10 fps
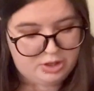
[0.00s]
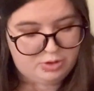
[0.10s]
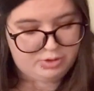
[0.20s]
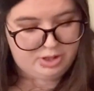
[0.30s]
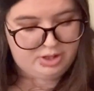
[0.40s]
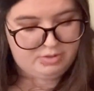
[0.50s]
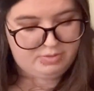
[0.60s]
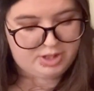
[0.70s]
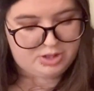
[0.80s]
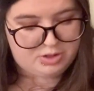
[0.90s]
Join the
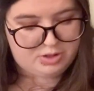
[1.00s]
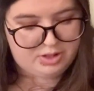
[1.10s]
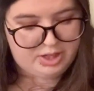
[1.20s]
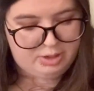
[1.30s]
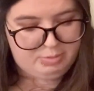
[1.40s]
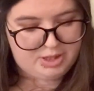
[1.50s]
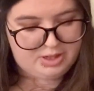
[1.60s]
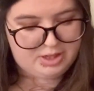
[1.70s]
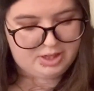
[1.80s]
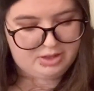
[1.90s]
adventure in Lady
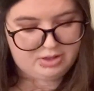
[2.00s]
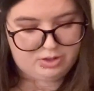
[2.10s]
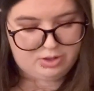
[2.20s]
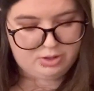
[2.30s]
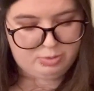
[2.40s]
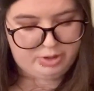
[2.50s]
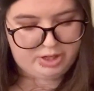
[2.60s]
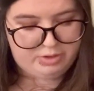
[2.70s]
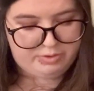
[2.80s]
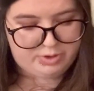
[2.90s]
Midnight, the
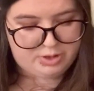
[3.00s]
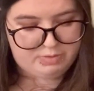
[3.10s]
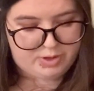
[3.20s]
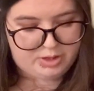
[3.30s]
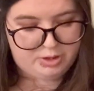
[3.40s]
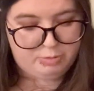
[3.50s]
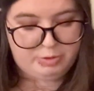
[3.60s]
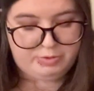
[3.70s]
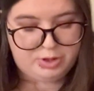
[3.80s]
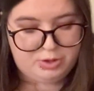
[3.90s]
long-awaited first volume
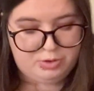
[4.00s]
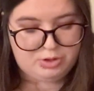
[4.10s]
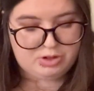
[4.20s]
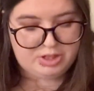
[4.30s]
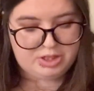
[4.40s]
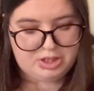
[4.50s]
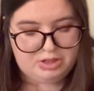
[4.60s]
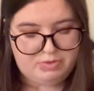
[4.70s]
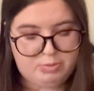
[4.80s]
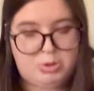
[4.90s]
of a new
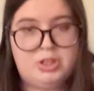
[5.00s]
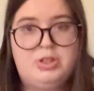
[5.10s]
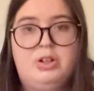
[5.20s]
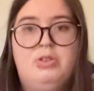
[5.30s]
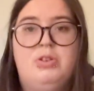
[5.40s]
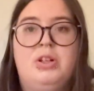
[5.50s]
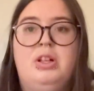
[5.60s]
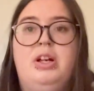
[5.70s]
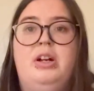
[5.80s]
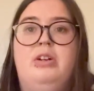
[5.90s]
trilogy from Cassandra
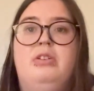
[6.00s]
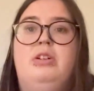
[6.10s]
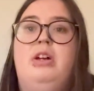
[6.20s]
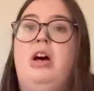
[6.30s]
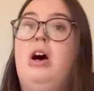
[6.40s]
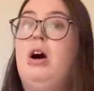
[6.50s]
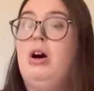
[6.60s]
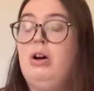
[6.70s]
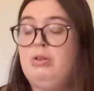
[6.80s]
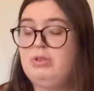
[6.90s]
Clare.
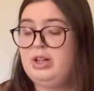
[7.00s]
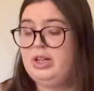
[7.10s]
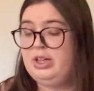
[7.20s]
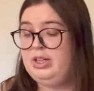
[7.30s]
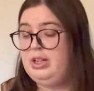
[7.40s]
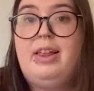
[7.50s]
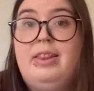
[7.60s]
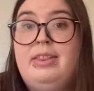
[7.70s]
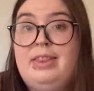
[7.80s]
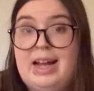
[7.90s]
Alright,
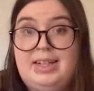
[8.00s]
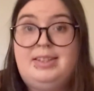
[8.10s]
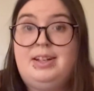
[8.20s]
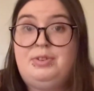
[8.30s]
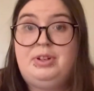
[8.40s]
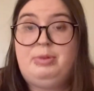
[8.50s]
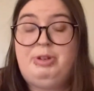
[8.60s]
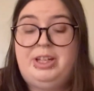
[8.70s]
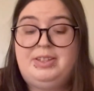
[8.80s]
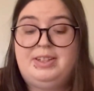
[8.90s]
that sounded
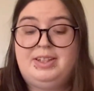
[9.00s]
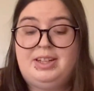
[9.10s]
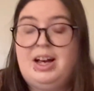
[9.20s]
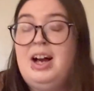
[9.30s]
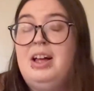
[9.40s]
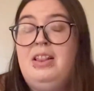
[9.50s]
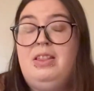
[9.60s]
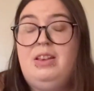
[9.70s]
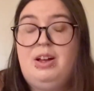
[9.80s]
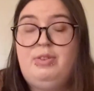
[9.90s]
amazing. I
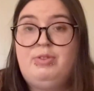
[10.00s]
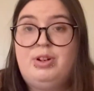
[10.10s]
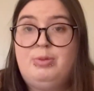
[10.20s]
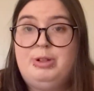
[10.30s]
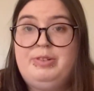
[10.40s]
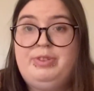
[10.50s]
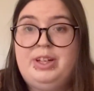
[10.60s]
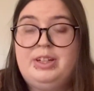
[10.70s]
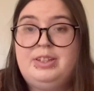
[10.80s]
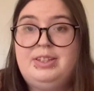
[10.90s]
love urban
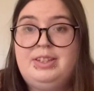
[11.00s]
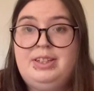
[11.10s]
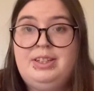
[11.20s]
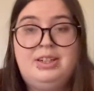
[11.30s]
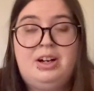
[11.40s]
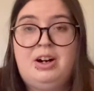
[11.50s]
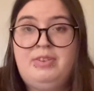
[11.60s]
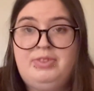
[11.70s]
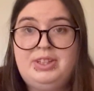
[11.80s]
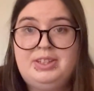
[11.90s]
fantasy.
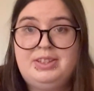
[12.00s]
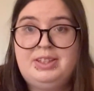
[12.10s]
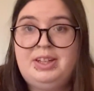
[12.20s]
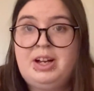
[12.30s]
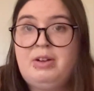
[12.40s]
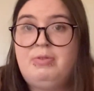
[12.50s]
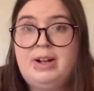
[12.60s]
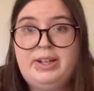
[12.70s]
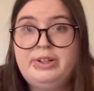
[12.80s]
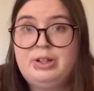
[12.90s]
Obviously, I
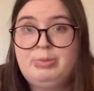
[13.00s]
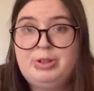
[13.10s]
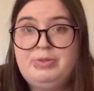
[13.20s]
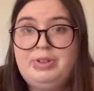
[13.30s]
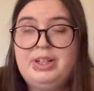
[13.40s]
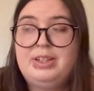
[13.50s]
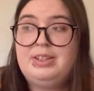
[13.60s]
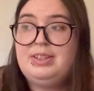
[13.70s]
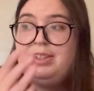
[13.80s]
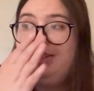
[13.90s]
write urban
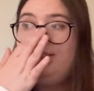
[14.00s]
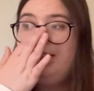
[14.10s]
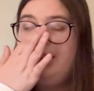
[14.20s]
fantasy.